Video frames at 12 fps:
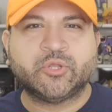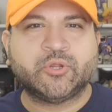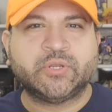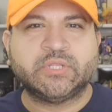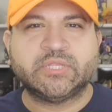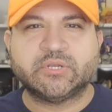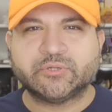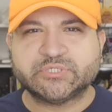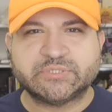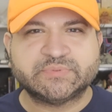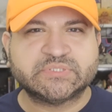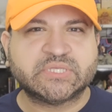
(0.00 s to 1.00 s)
learning
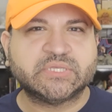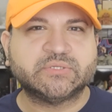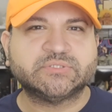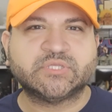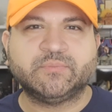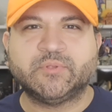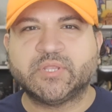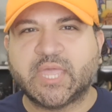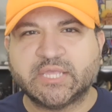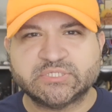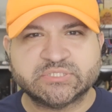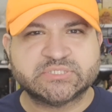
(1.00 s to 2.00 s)
leadership skills,
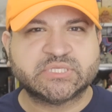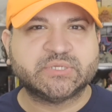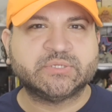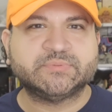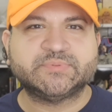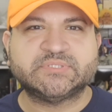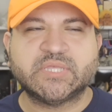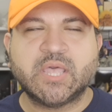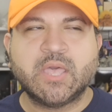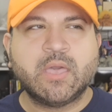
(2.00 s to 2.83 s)
communication skills,